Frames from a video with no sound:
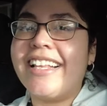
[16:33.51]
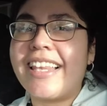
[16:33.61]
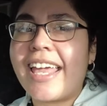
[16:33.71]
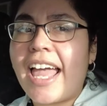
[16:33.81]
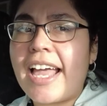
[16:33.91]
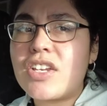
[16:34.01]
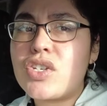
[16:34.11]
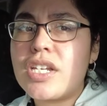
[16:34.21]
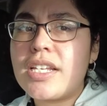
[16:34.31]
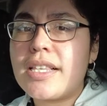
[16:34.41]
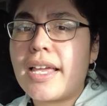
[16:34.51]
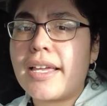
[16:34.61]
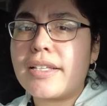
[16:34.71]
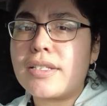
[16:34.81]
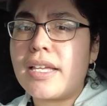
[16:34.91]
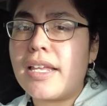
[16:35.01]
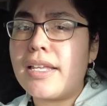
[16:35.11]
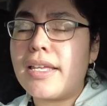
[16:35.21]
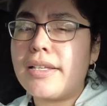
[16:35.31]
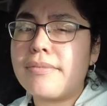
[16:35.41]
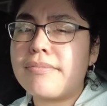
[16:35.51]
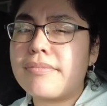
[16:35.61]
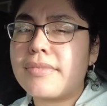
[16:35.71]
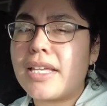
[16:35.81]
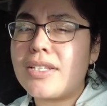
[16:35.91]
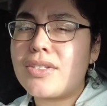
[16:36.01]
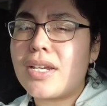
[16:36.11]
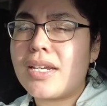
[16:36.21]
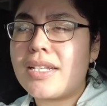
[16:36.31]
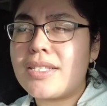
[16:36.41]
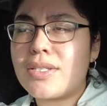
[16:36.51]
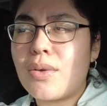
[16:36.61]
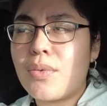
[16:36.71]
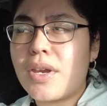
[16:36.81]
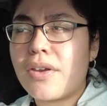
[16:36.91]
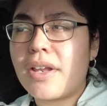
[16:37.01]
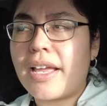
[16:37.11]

Like, actually, like, and then they try, it's so weird.